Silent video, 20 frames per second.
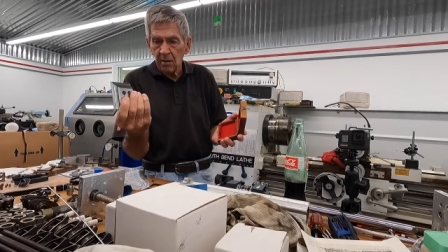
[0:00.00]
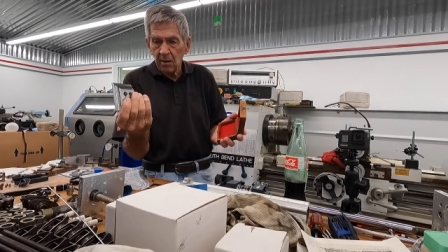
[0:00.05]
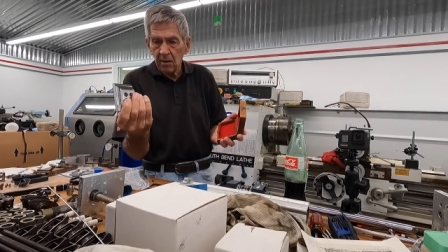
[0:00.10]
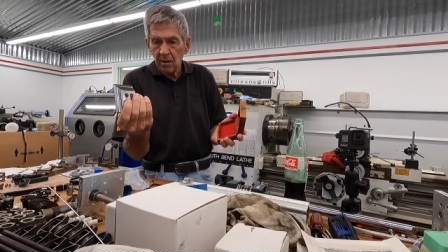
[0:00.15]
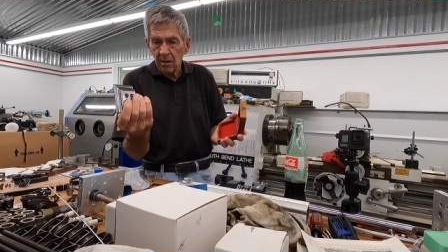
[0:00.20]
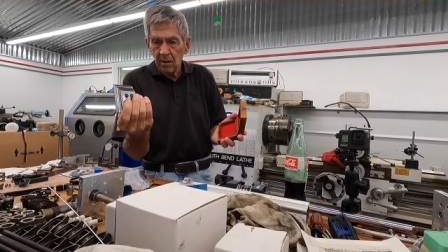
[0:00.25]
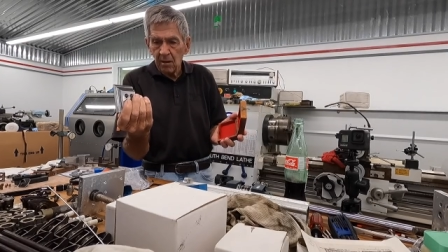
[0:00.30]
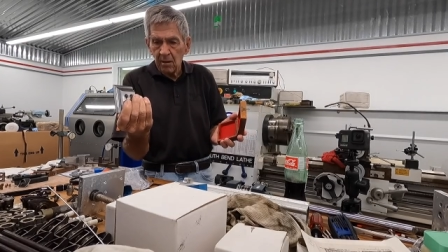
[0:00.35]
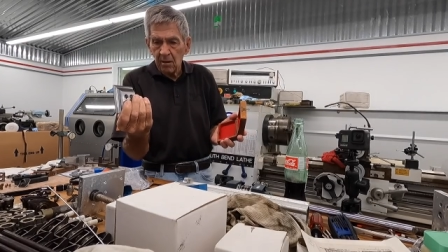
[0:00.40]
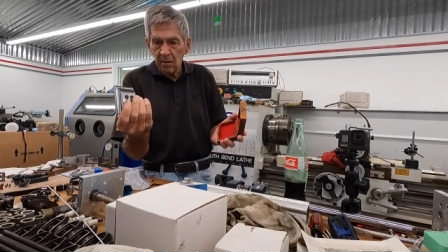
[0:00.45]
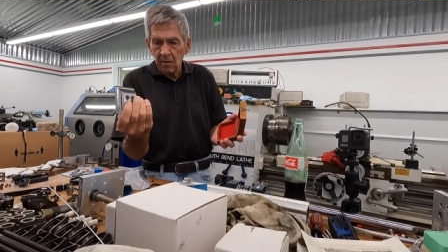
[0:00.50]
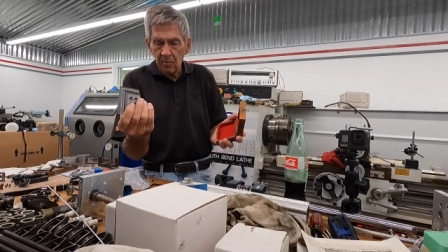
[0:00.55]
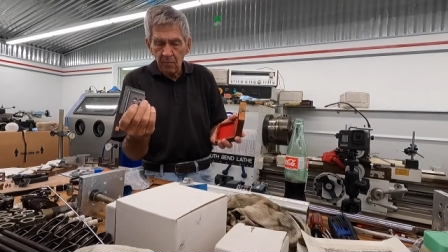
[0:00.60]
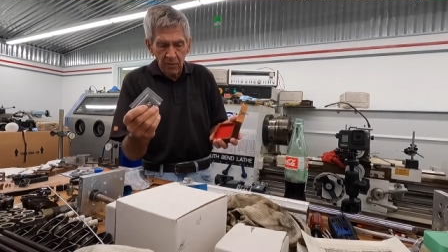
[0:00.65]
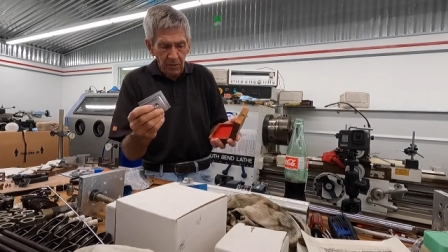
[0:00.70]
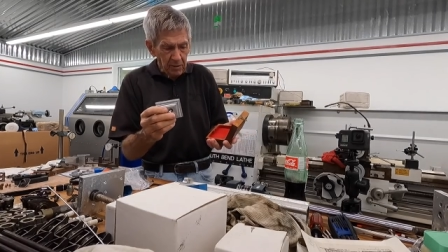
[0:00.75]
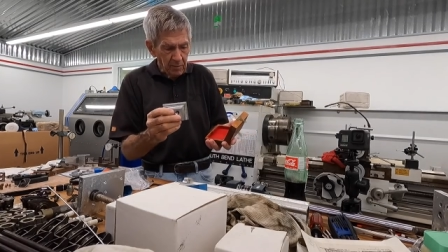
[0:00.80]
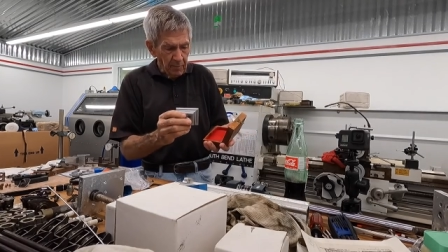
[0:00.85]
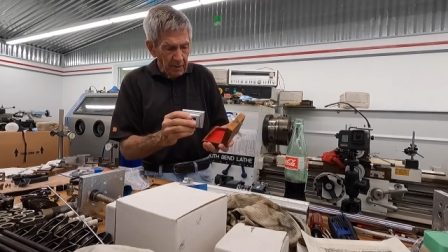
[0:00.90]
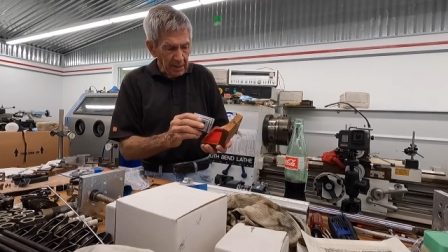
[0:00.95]
Mm-hmm.
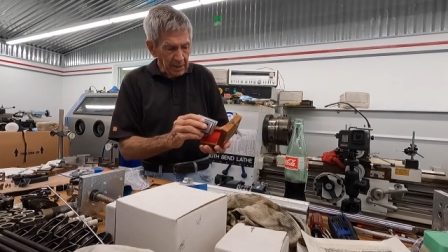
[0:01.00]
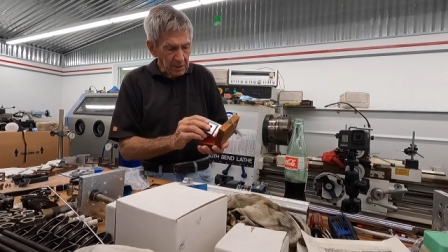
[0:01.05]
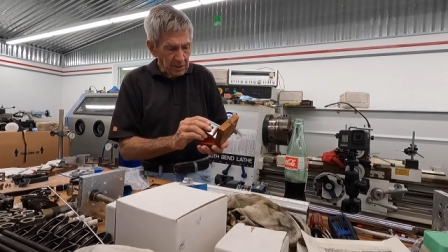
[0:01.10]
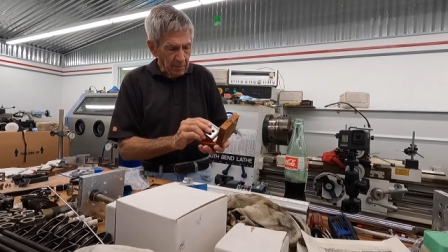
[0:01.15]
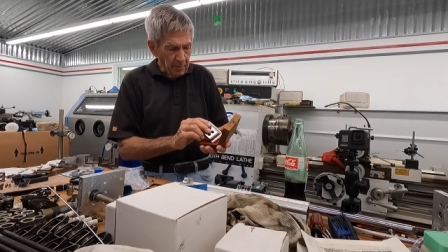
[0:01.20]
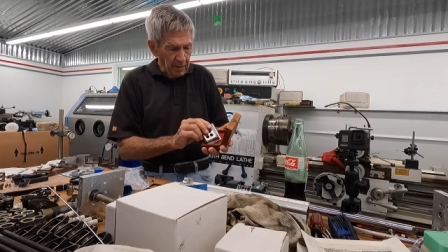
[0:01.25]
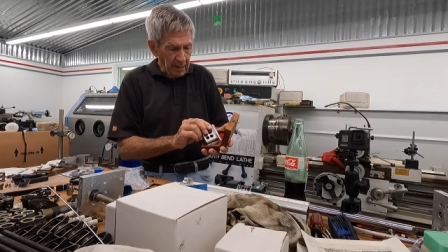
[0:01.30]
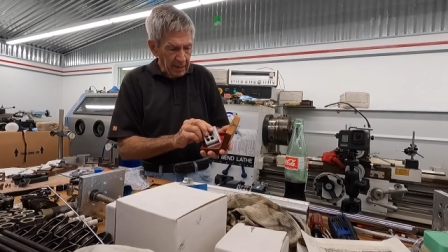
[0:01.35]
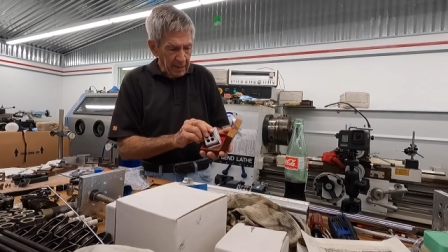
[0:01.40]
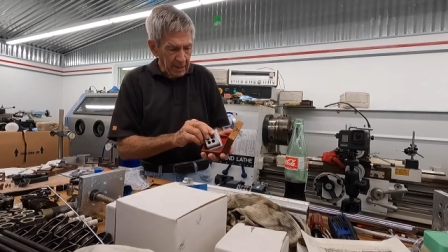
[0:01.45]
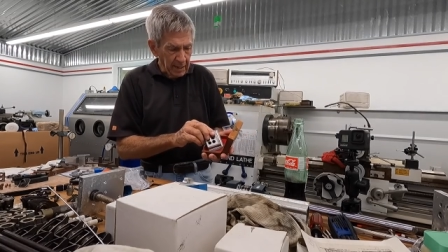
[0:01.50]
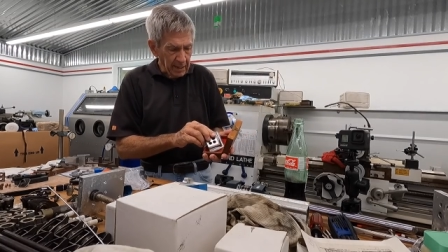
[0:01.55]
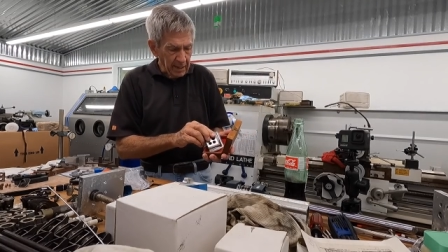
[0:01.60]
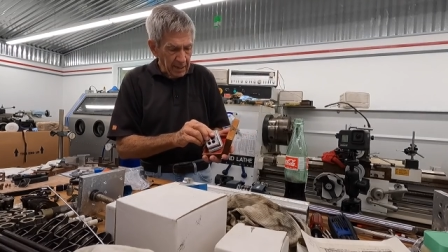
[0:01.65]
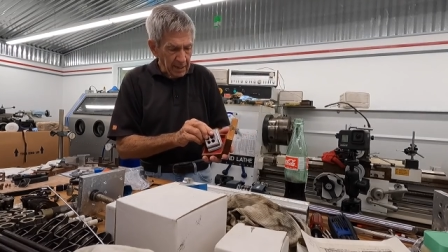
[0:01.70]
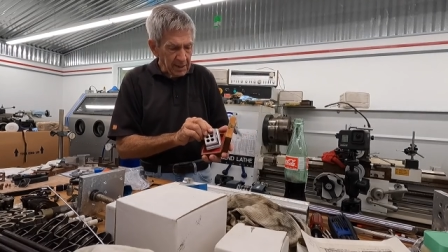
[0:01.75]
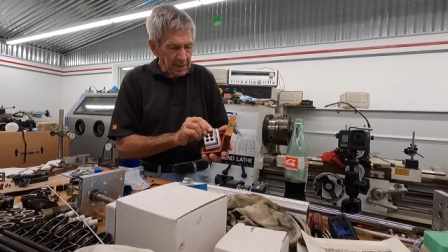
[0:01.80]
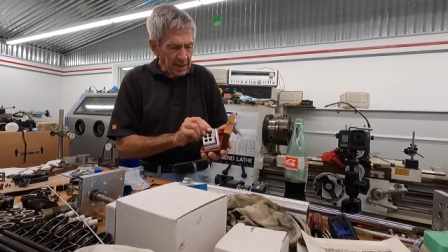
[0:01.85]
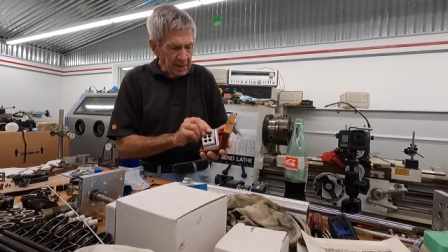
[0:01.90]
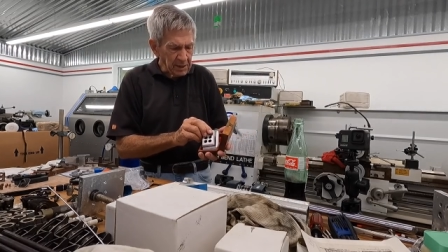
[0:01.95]
But to make something like that,
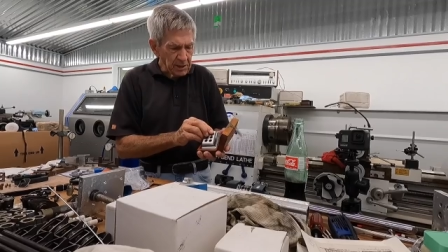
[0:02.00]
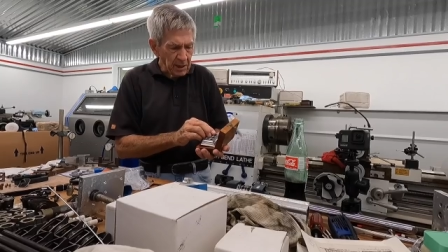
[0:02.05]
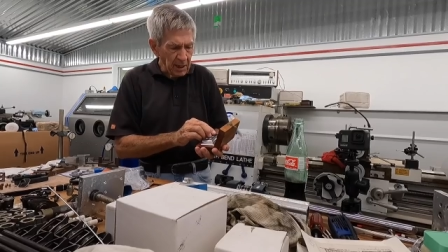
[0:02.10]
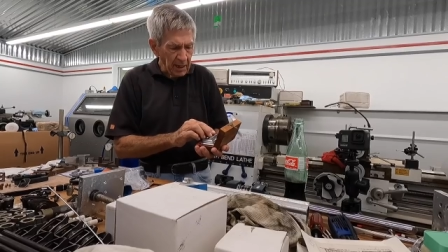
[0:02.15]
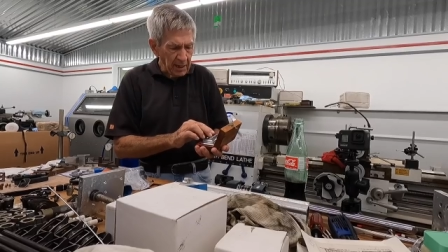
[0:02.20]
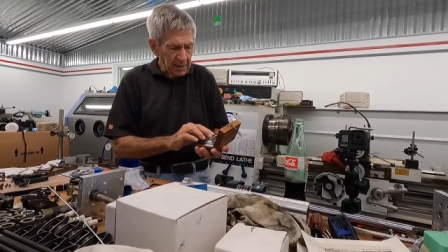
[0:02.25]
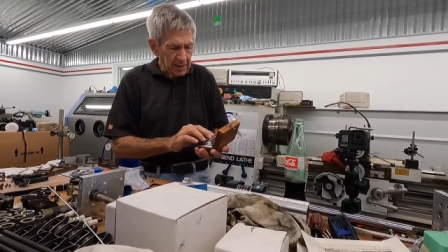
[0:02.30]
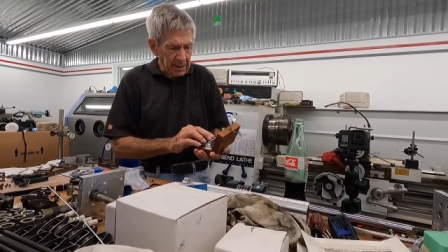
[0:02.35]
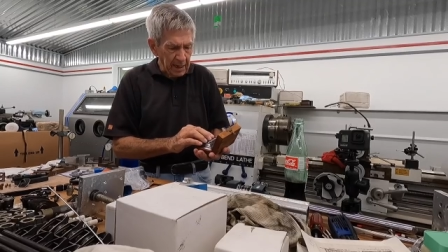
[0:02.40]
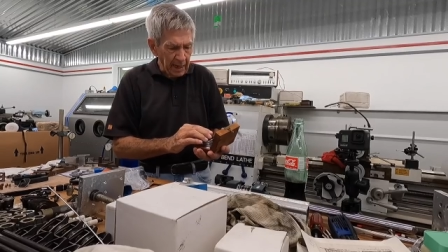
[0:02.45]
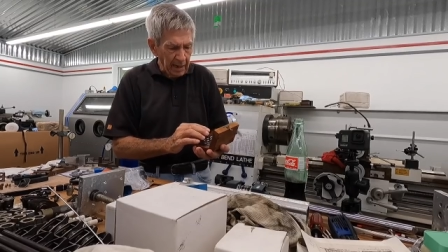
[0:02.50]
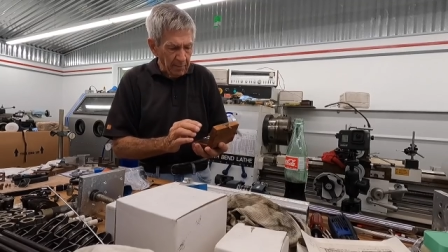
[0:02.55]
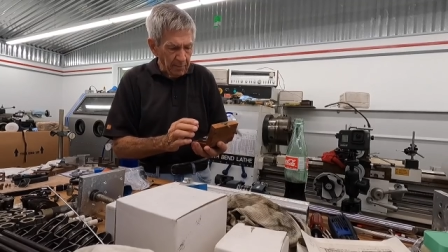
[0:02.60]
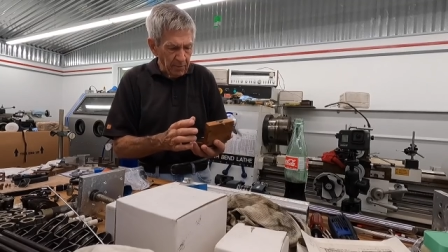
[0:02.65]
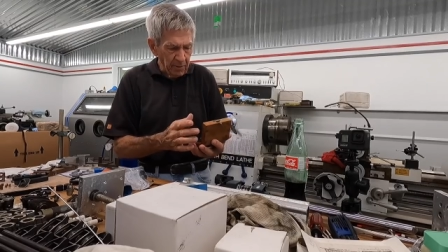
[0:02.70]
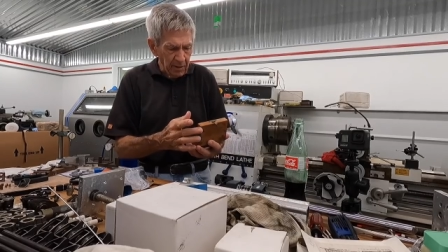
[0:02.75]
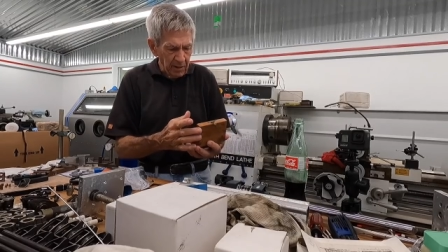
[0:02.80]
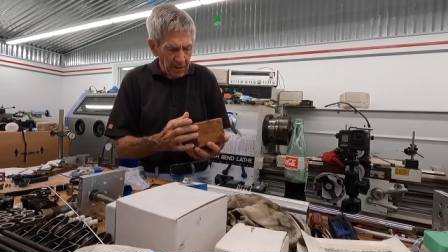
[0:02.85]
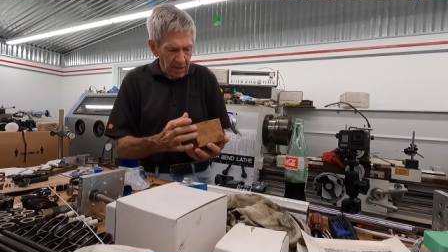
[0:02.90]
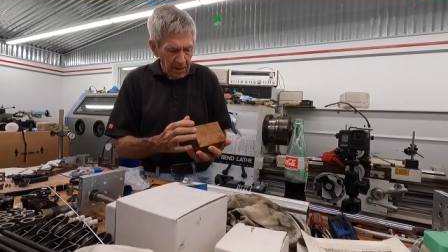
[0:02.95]
and it takes you a lot of time,
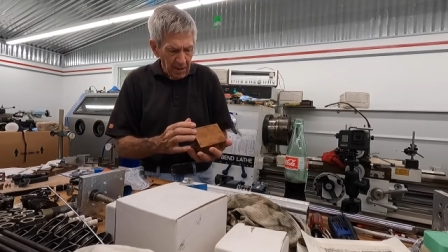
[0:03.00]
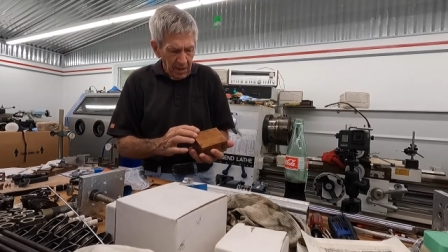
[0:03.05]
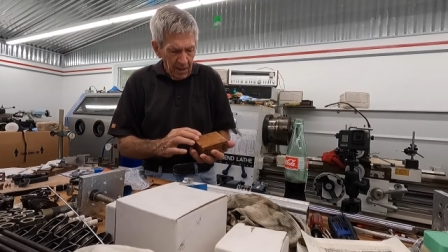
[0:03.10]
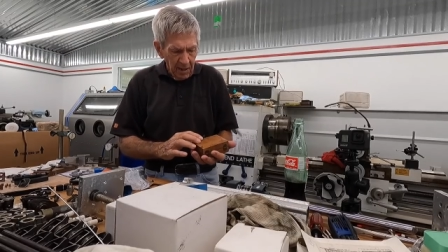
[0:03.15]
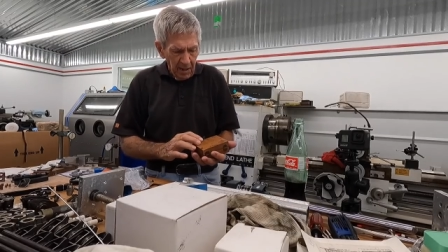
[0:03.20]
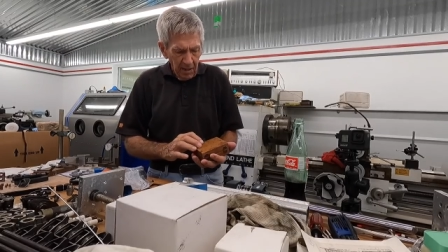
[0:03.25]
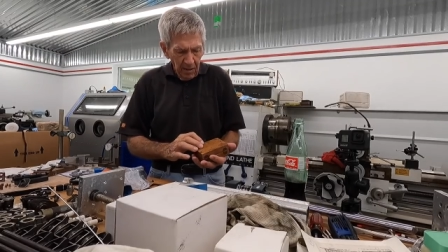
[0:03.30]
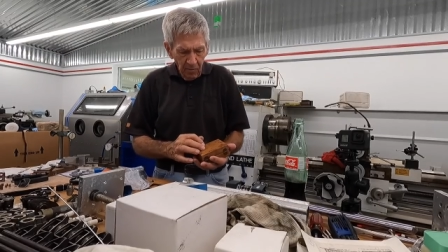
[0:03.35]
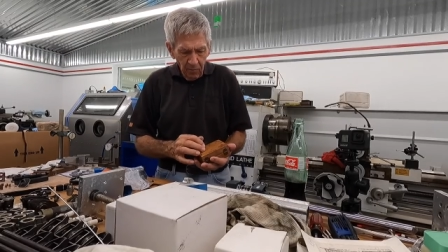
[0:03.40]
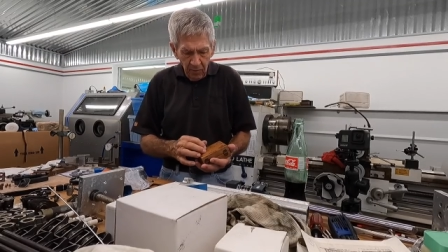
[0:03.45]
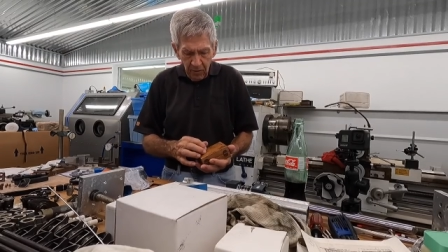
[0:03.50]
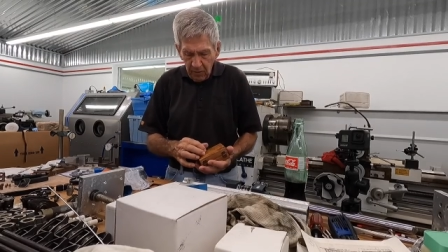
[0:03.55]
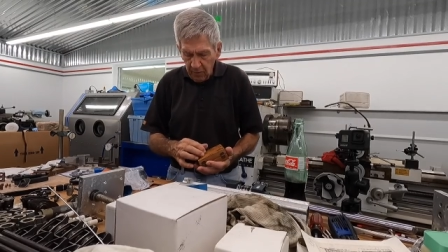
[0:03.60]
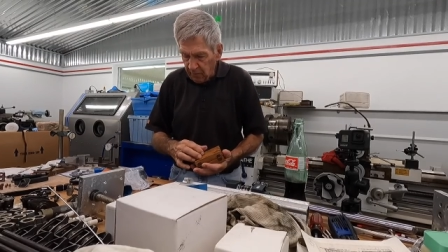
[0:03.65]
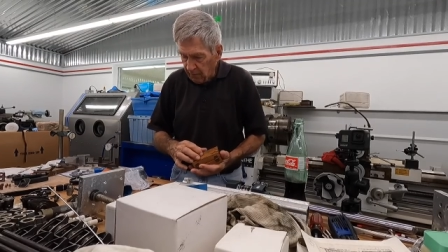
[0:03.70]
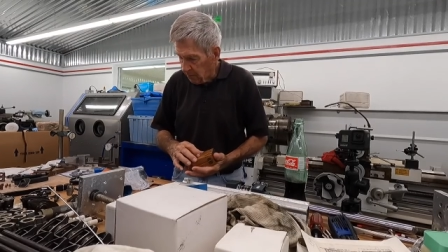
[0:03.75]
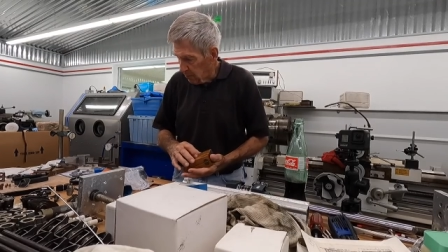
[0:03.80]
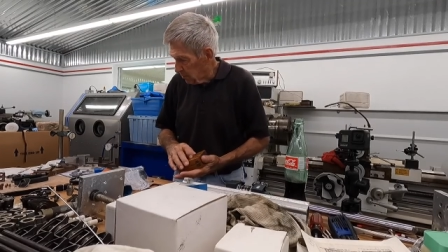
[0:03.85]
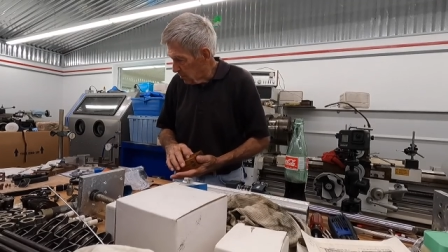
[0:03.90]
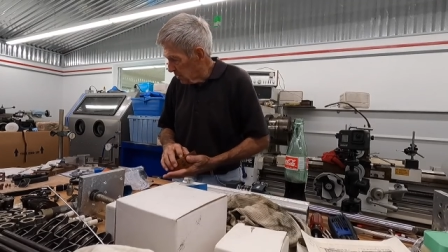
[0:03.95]
but when you've